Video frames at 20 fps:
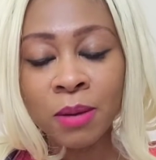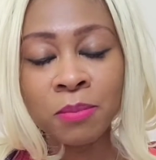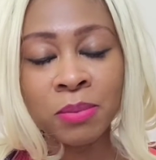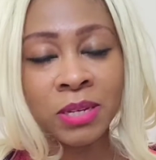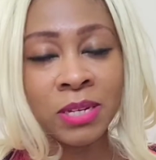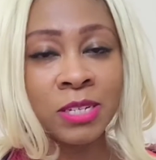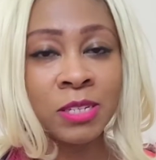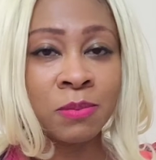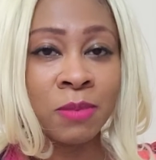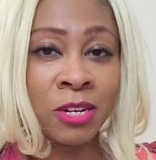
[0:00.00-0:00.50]

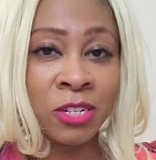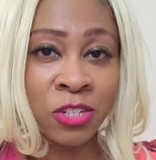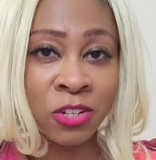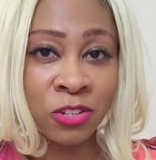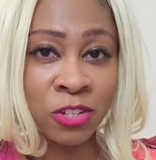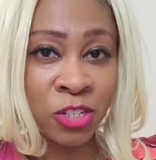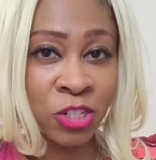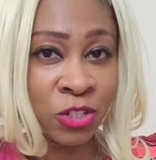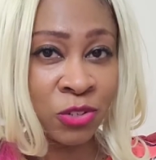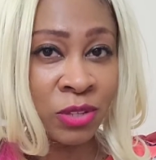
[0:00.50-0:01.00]
please make sure
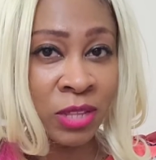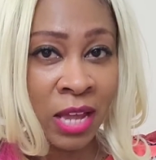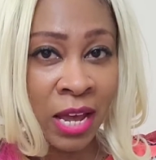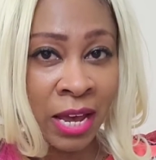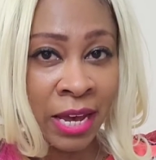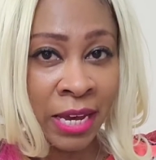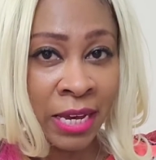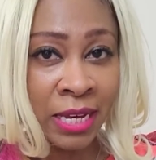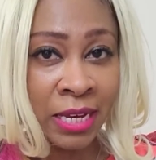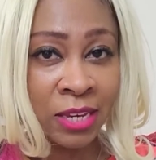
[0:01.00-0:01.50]
that you
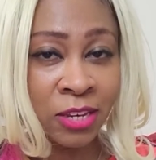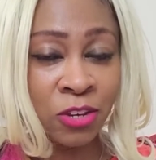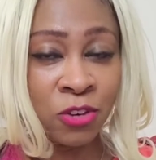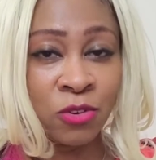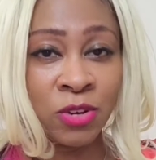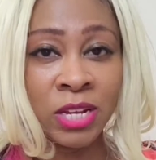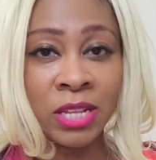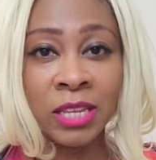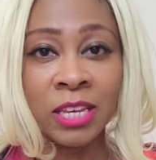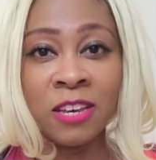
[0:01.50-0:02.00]
like.
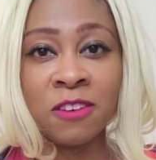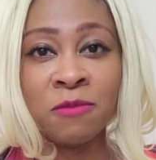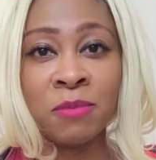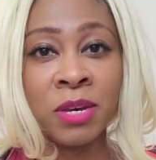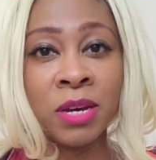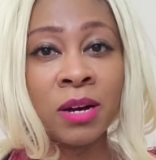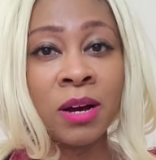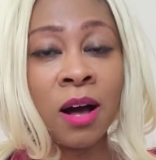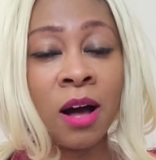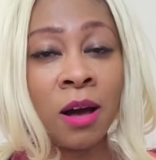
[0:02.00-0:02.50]
You can leave
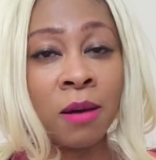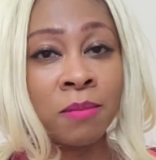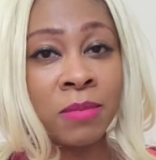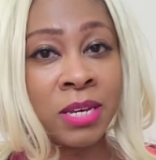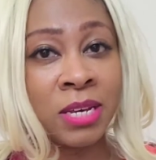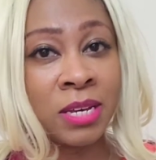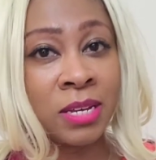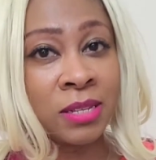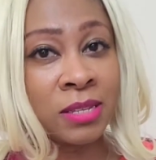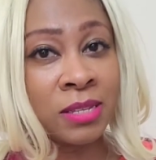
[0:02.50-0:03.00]
me a
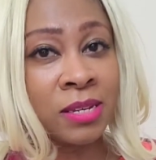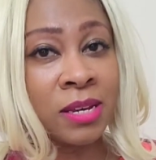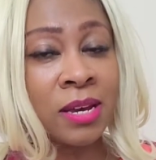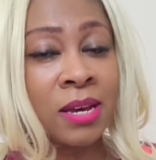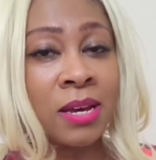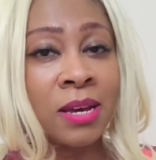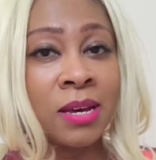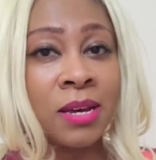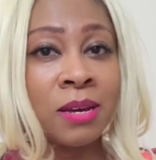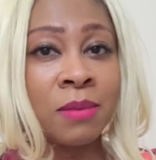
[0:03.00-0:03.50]
comment,
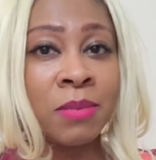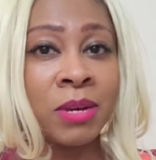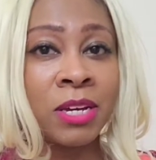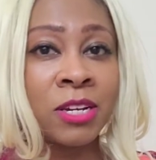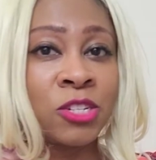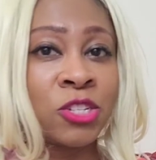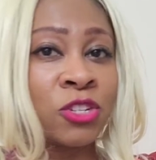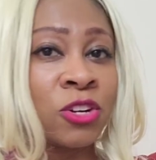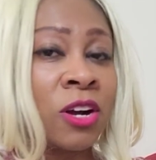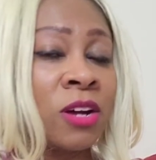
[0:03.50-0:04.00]

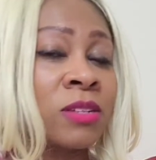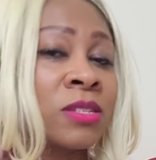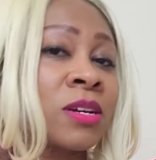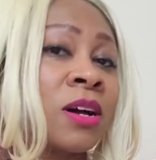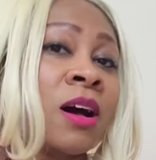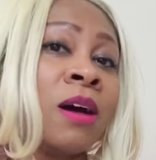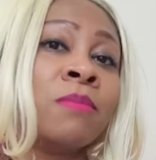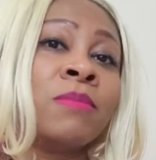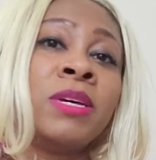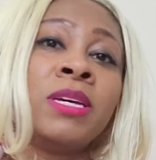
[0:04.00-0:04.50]
because your all's
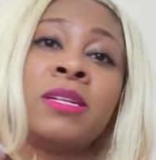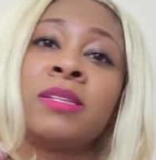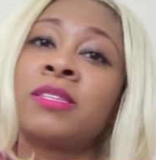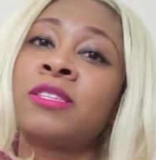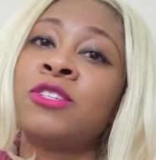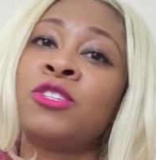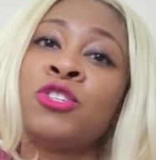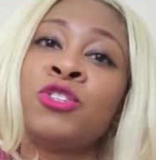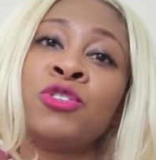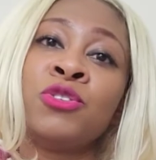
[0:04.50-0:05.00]
comments
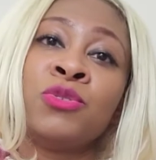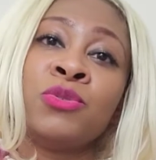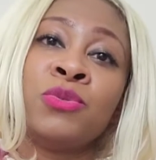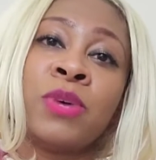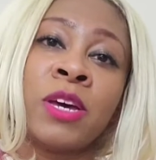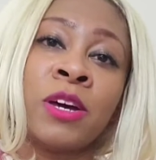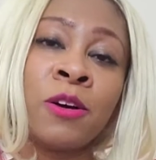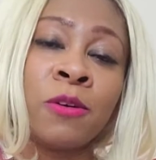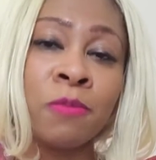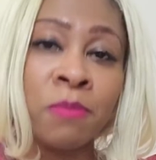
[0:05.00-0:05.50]
do
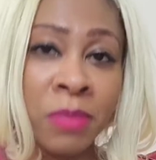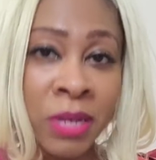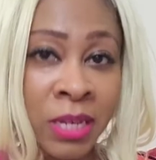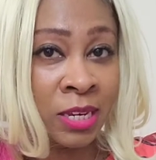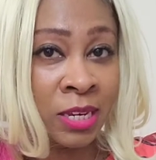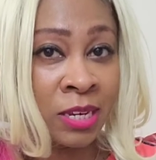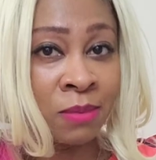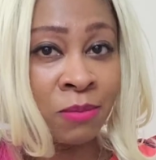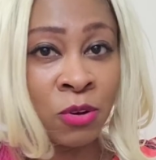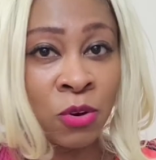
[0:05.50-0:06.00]
help
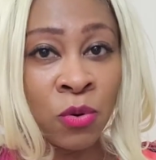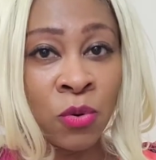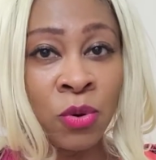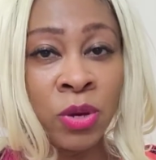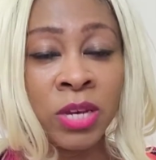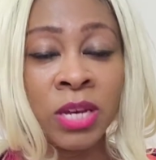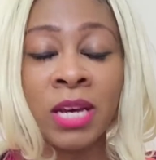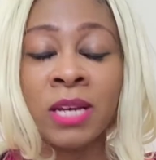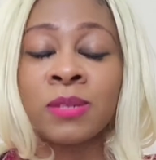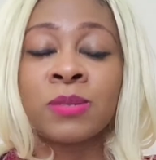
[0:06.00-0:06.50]
keep
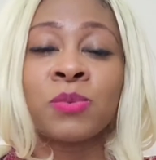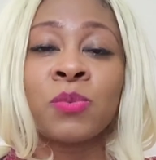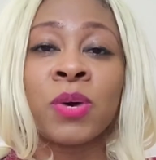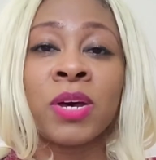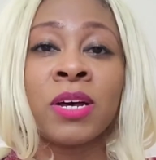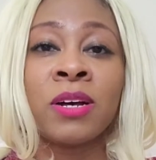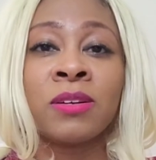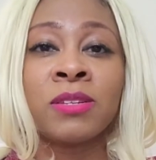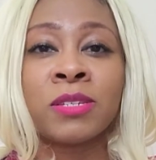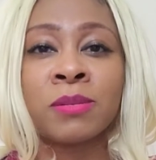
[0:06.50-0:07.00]
going as
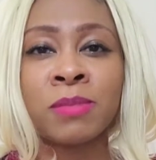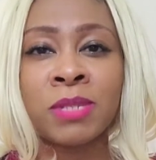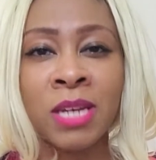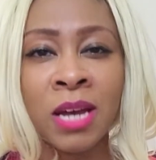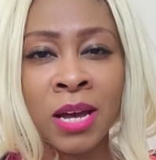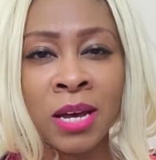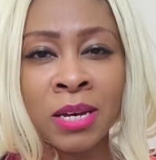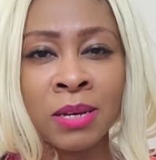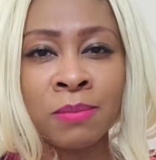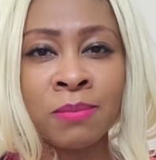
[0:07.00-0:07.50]
well
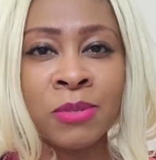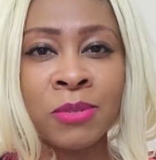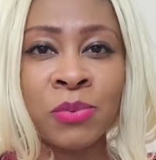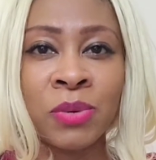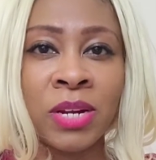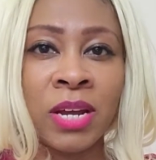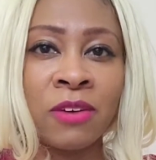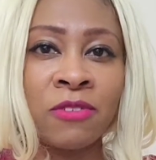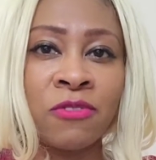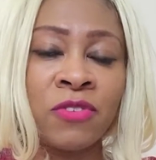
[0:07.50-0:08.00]
sometimes
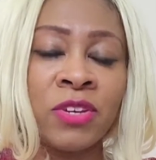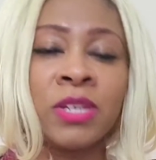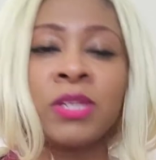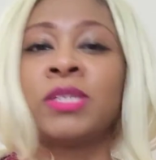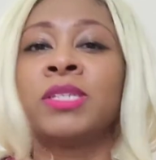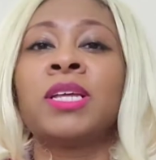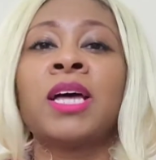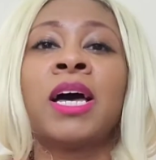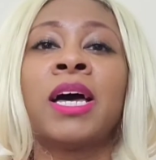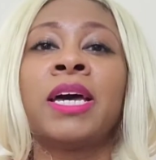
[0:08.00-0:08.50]
when I
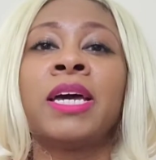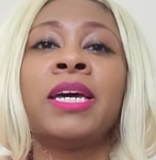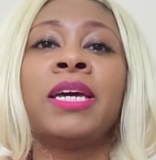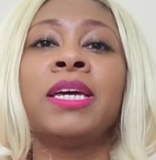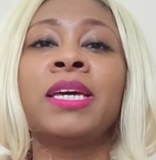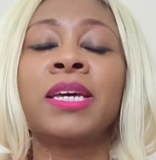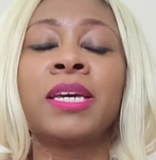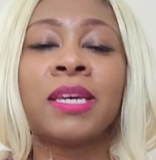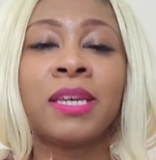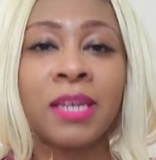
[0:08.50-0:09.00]
feel
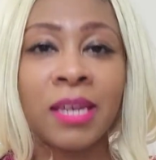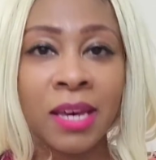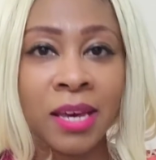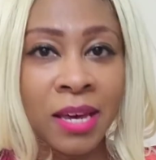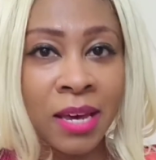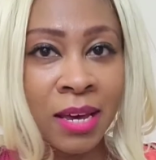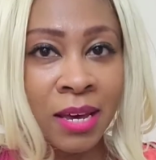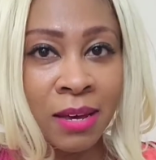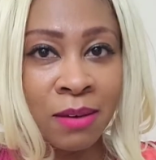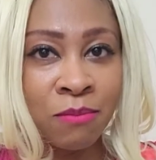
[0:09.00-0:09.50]
like
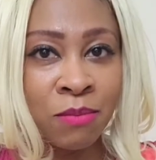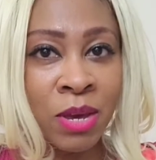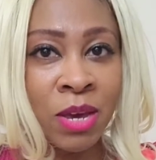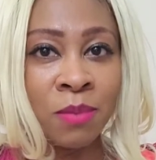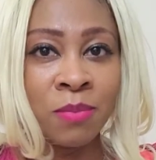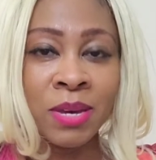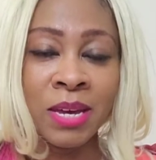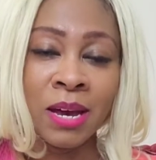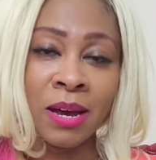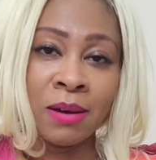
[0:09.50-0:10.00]

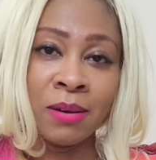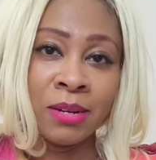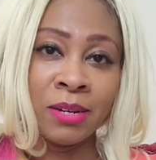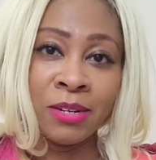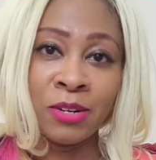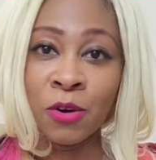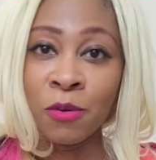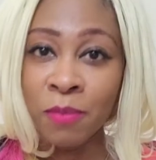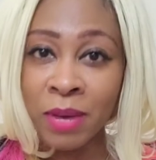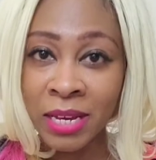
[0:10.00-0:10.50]
maybe I
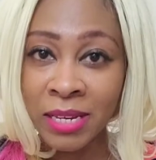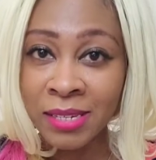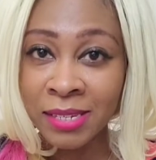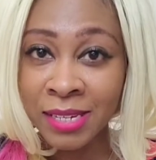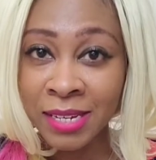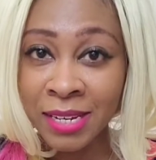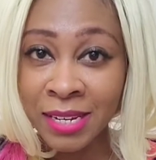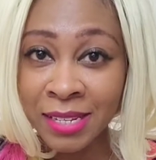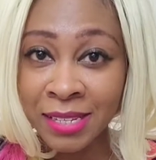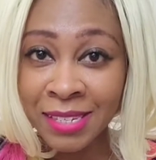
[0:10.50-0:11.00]
don't make
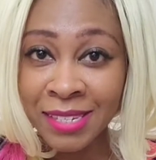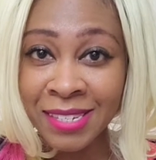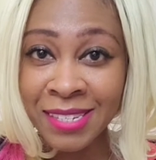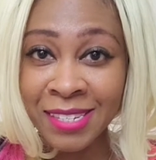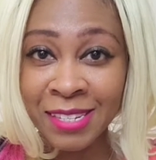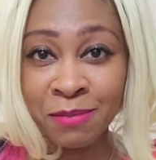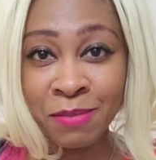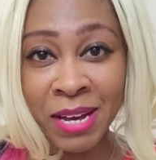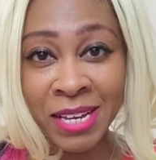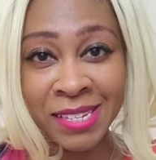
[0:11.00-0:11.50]

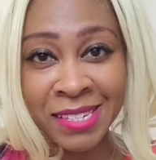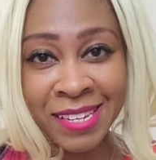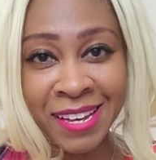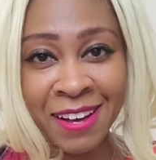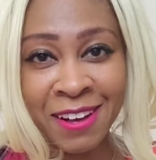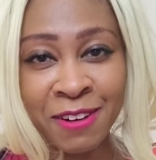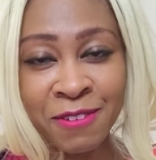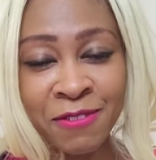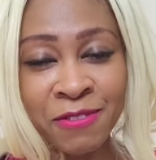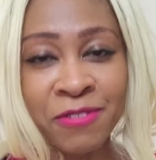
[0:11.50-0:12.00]
sense to
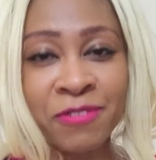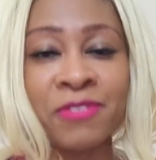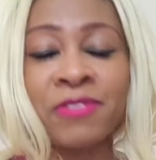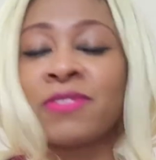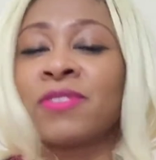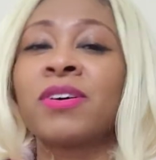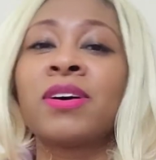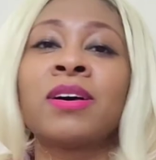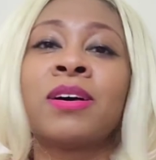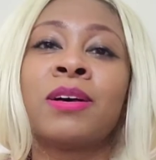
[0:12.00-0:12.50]

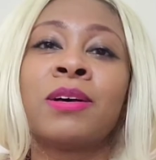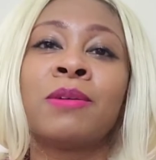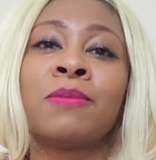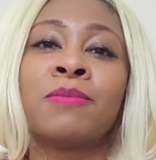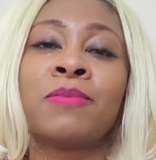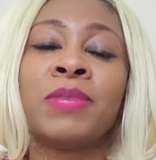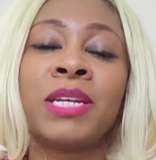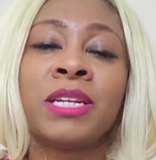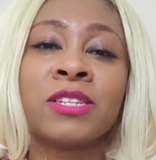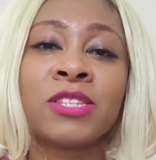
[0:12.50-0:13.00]
myself.
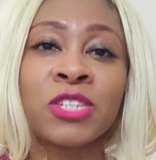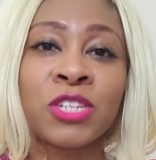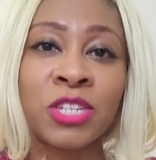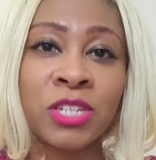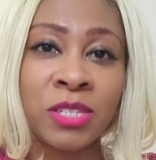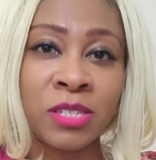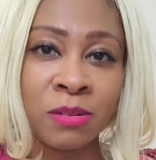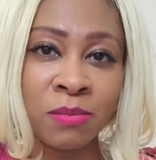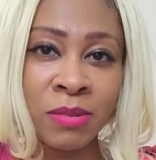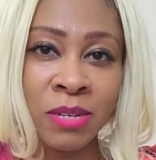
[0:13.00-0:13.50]
And it's
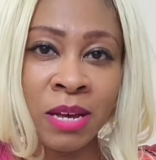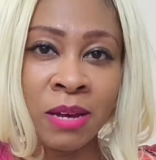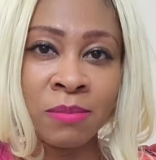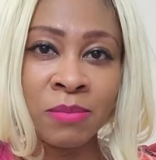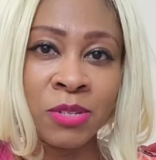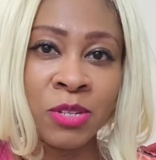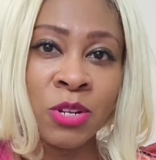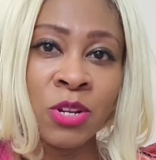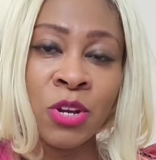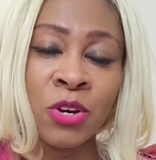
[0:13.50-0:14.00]
good
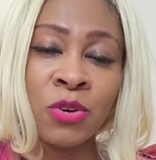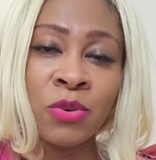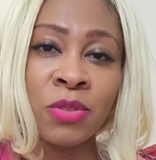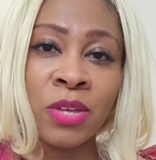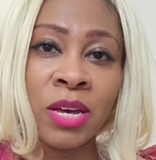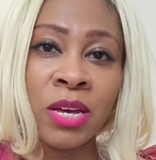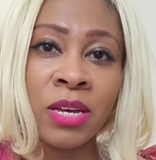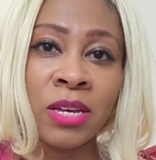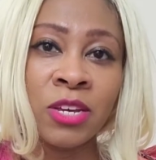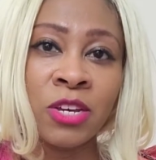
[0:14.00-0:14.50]
sometimes to know
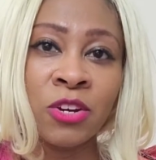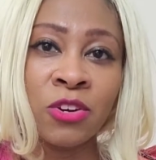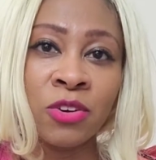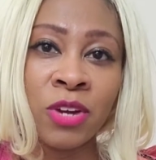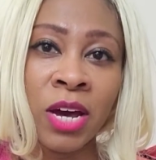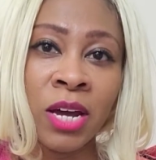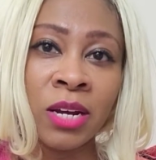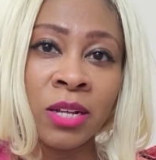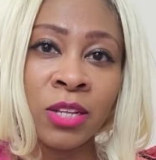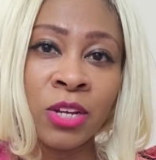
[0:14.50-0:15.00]
that you're
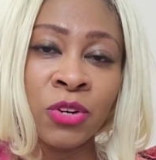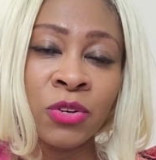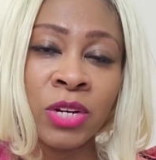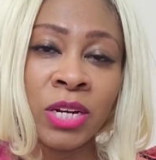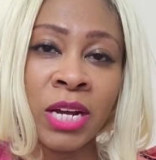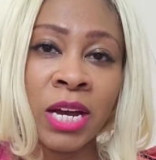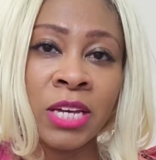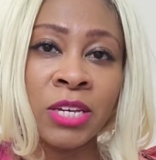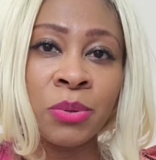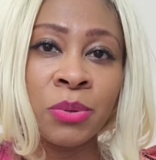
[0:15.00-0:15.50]
not alone in
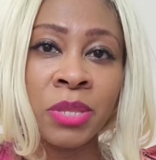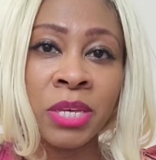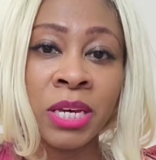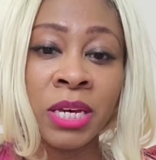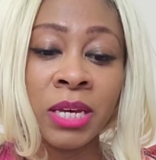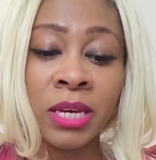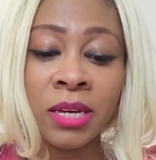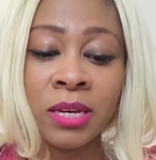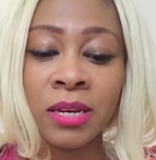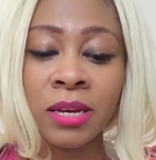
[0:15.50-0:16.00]
how you
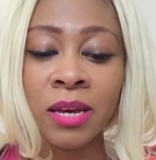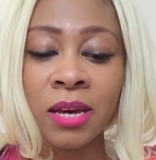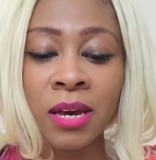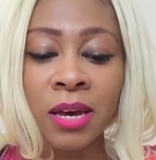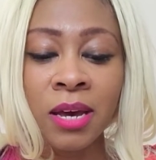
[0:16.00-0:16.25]
think.